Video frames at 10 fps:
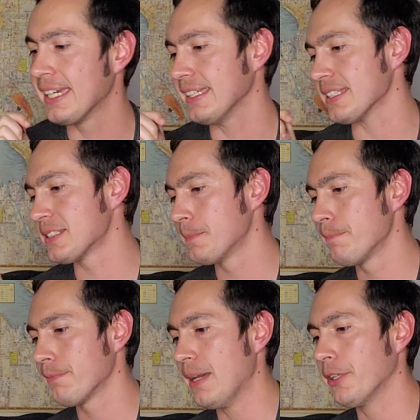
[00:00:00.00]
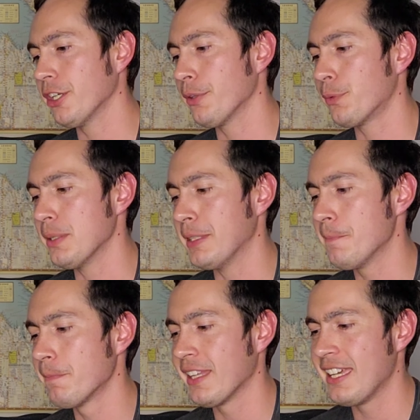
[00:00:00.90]
Yes, I'm going to go with 3B.
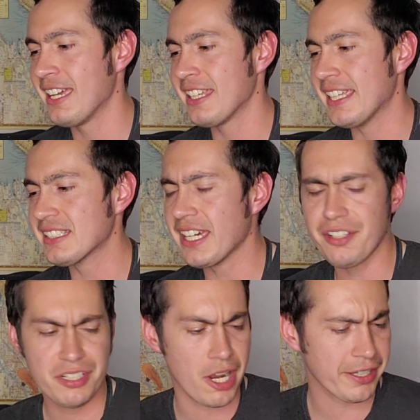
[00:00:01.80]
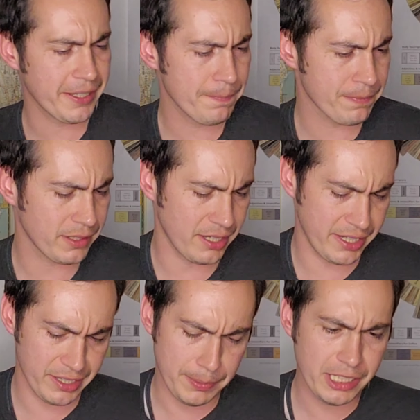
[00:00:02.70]
That's kind of shocking.
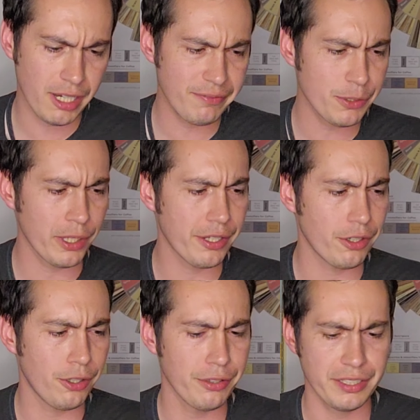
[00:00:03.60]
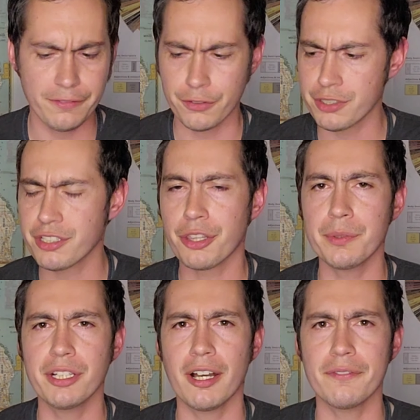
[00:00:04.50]
Uh, the B coffee won all the first
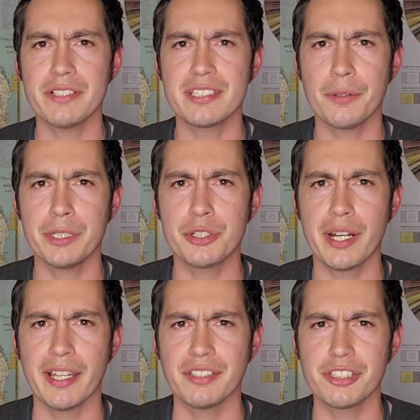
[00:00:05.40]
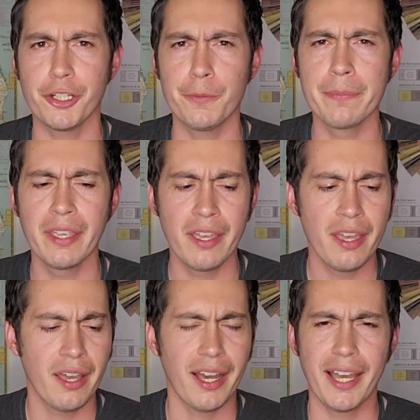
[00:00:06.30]
three coffees that we tried, so
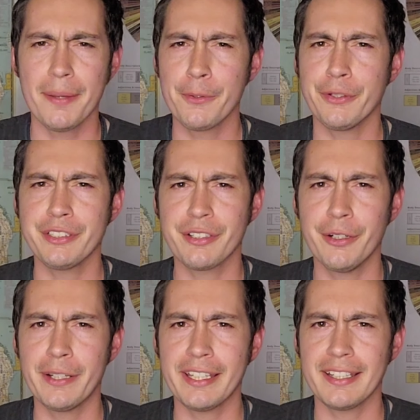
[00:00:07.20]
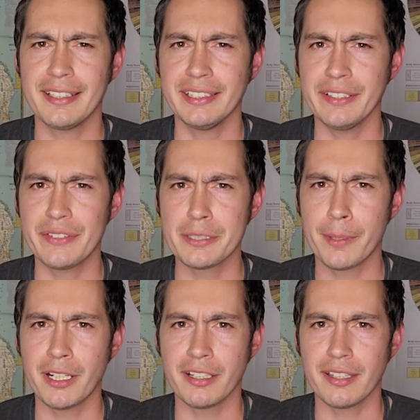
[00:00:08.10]
I'm going to go ahead and leave this
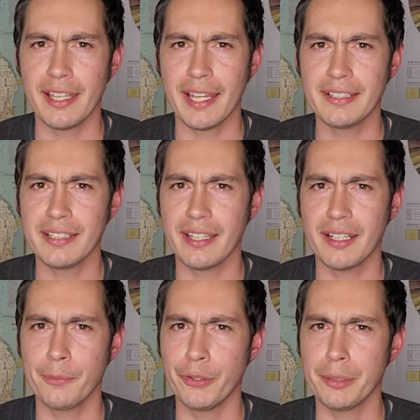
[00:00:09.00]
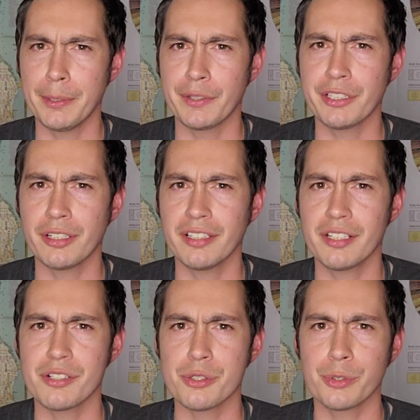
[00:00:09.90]
part at that, and I'm going to be returning
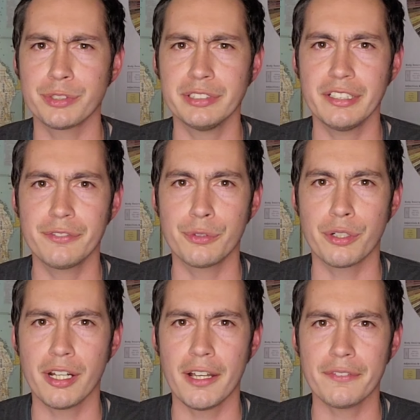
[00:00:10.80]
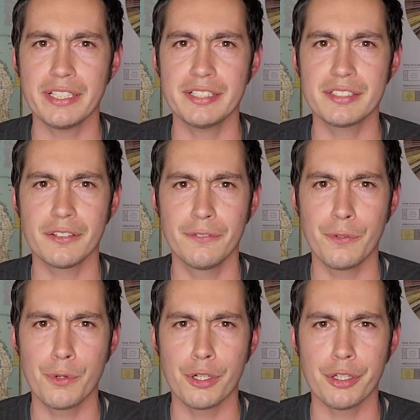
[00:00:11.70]
here shortly for coffees
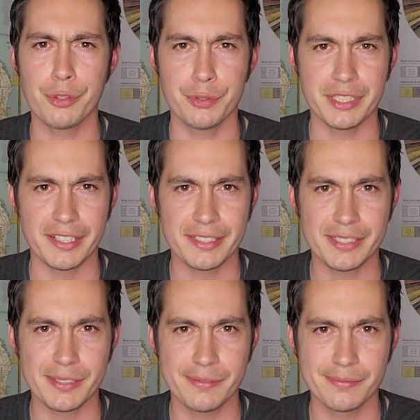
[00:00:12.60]
four through six.